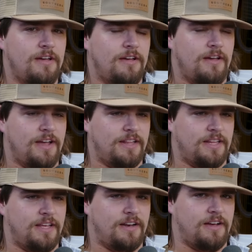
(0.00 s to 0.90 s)
And
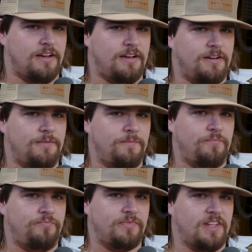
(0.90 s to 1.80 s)
then I
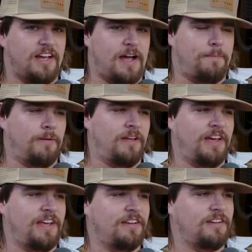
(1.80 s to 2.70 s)

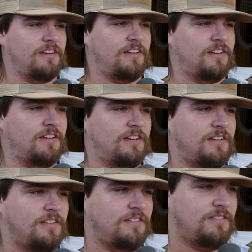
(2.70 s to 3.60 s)
play
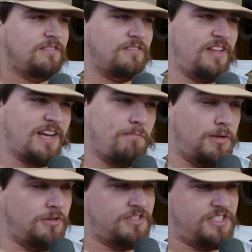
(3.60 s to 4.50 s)
like a
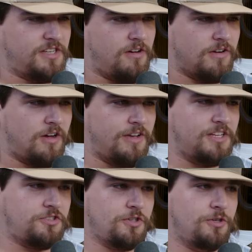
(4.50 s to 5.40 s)
bluesy song called
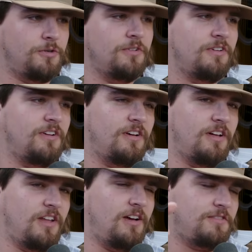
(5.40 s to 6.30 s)
It's True,
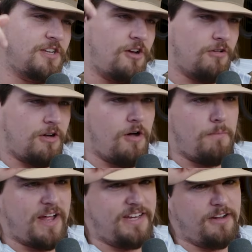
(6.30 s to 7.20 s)
a love song called
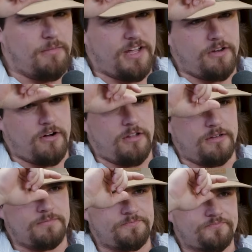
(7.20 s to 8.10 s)
My Dear, My Darling.